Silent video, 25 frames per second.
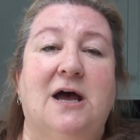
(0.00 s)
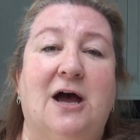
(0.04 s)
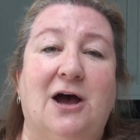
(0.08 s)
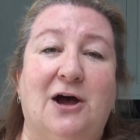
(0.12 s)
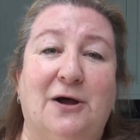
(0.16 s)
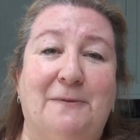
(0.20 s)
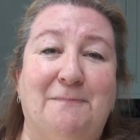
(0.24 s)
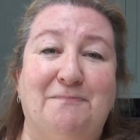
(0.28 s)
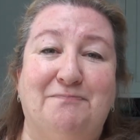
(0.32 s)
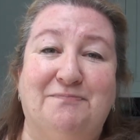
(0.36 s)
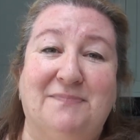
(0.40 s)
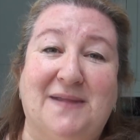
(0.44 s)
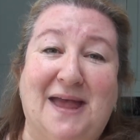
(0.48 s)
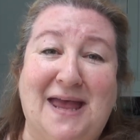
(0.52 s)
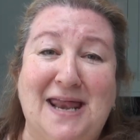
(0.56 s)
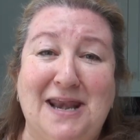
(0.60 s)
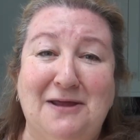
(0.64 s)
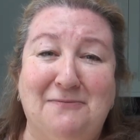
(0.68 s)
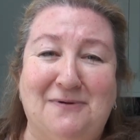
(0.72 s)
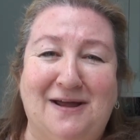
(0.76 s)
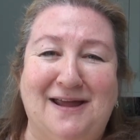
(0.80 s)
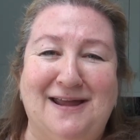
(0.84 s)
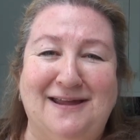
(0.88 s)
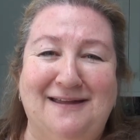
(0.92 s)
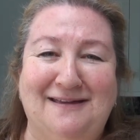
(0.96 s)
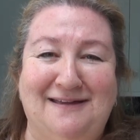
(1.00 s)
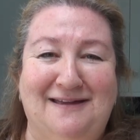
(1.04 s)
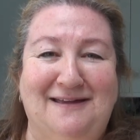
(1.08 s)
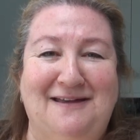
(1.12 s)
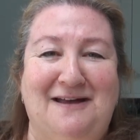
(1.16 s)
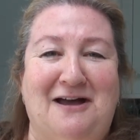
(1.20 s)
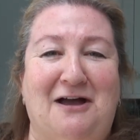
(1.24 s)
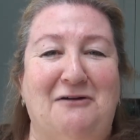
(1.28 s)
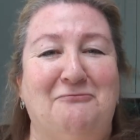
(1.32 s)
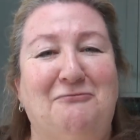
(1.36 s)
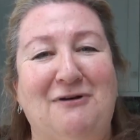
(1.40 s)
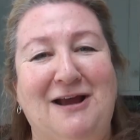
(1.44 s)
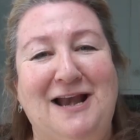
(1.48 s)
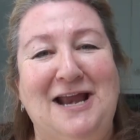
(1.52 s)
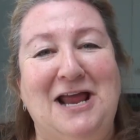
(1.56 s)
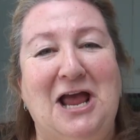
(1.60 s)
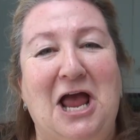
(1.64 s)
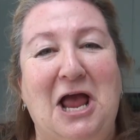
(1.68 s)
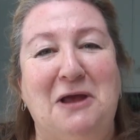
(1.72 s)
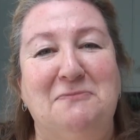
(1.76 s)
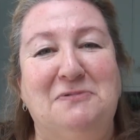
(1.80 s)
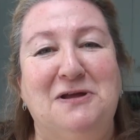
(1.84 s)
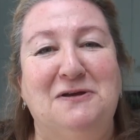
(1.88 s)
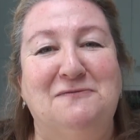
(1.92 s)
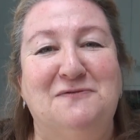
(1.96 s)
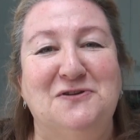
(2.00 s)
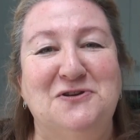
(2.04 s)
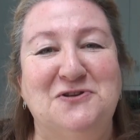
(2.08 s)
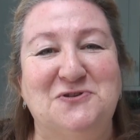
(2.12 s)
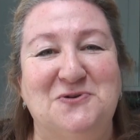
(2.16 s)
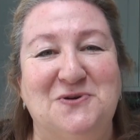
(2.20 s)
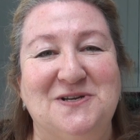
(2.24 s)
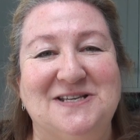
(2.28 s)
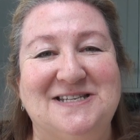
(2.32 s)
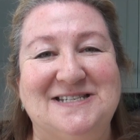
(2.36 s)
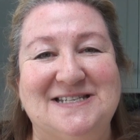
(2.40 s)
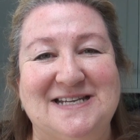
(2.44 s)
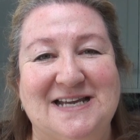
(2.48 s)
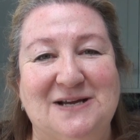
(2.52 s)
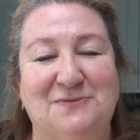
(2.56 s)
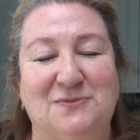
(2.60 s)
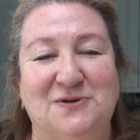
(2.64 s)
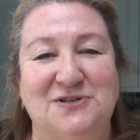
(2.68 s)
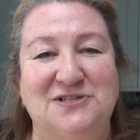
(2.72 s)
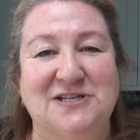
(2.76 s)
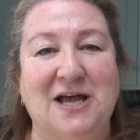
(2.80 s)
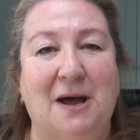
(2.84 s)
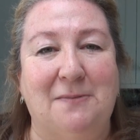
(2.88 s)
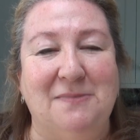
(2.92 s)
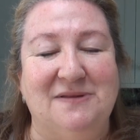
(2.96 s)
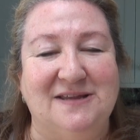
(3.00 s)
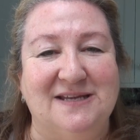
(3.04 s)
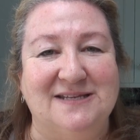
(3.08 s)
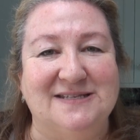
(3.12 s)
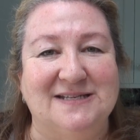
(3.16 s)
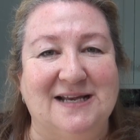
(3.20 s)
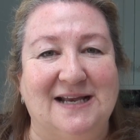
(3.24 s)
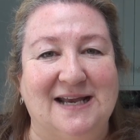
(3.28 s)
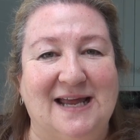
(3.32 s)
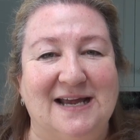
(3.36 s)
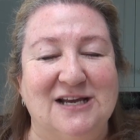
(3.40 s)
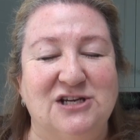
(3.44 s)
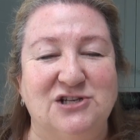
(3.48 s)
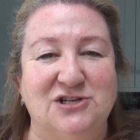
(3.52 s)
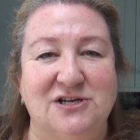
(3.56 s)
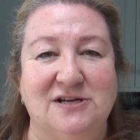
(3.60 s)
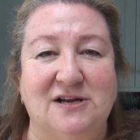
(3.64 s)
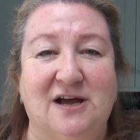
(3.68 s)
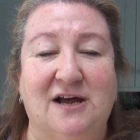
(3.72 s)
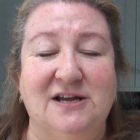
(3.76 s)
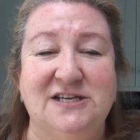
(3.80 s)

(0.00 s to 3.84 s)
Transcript: Um, anyway, I really hope you've enjoyed seeing what's come in this collection.